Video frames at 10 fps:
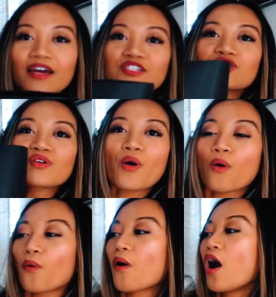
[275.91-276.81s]
guys,
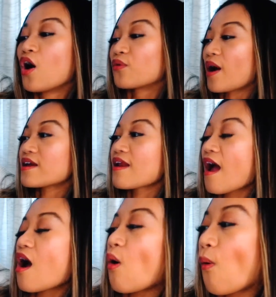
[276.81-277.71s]
so right
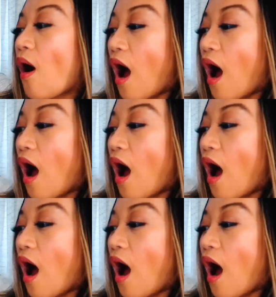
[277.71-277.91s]
now